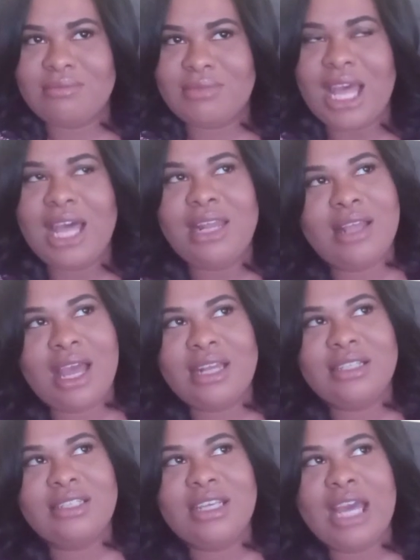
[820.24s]

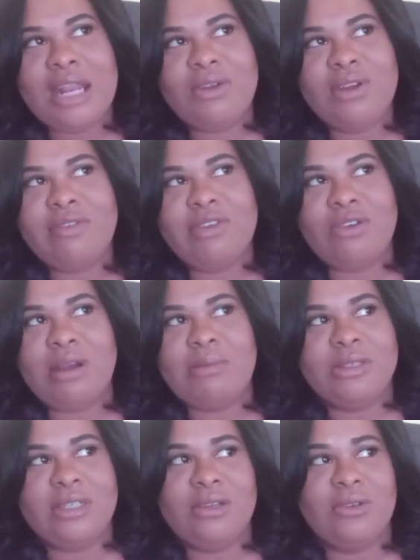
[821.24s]
honestly, I don't even know how
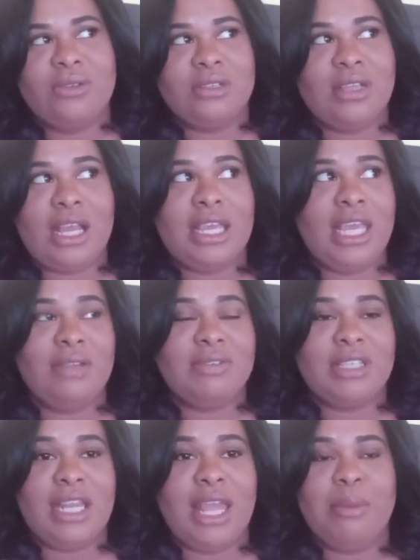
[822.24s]
much they cost. I can't even
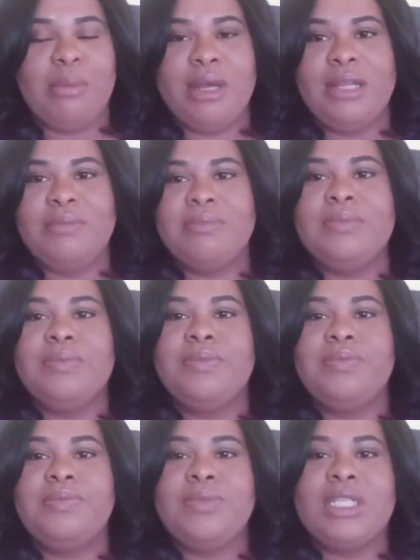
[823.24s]
say that, but
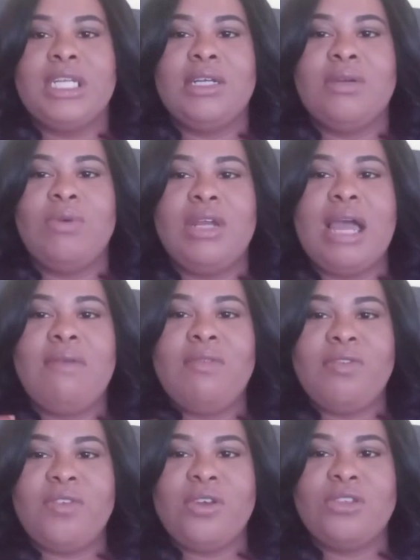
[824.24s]
what I'm
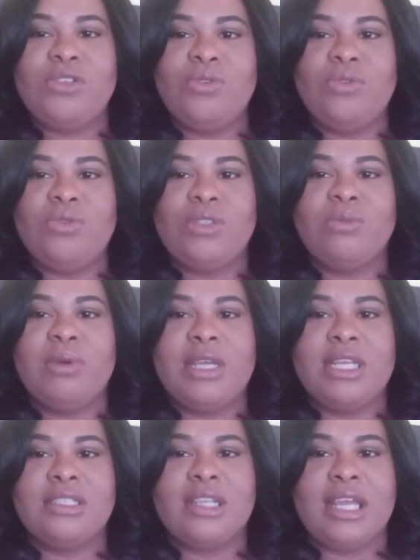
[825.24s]
referring to is
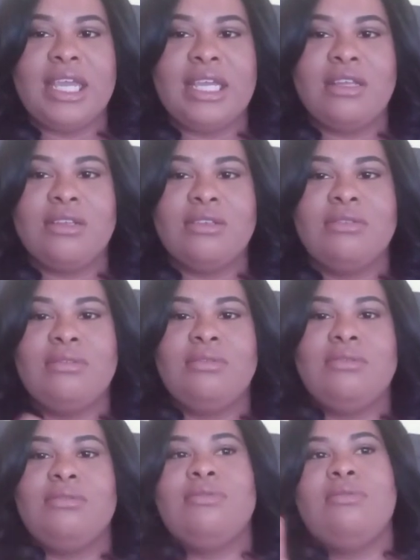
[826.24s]
wigs like
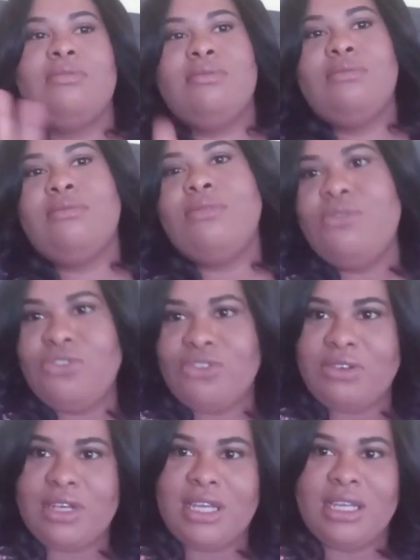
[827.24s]

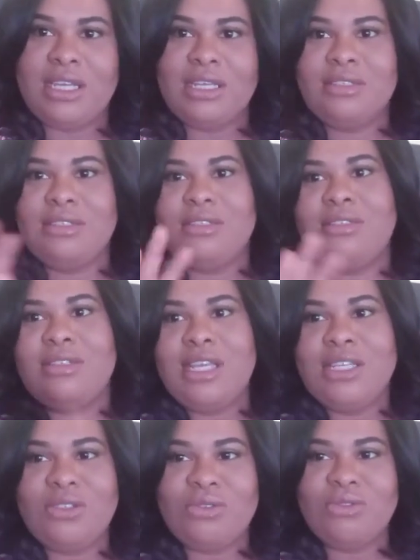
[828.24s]
Outre and
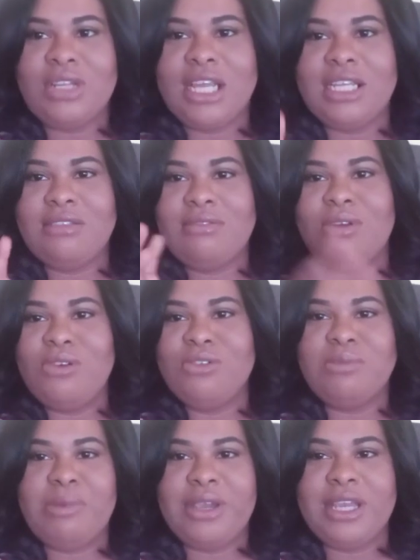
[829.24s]
Sensationals, like
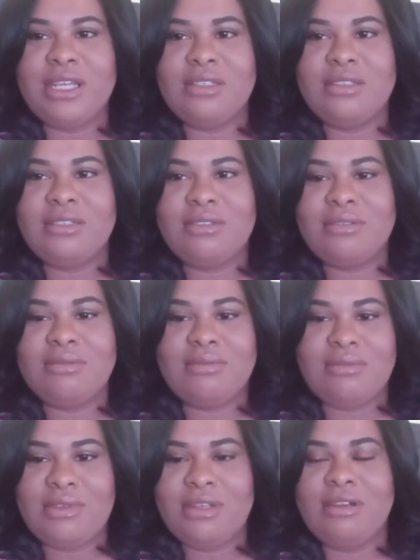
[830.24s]
those brands,
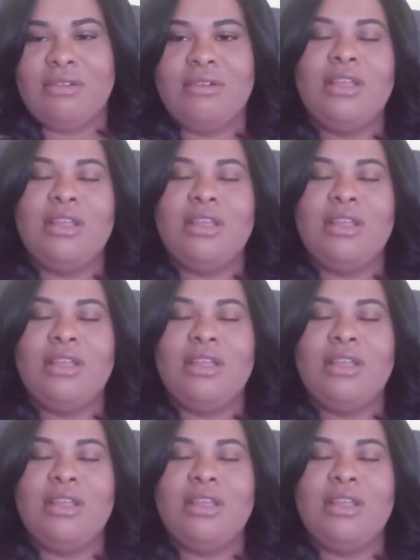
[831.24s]
you know.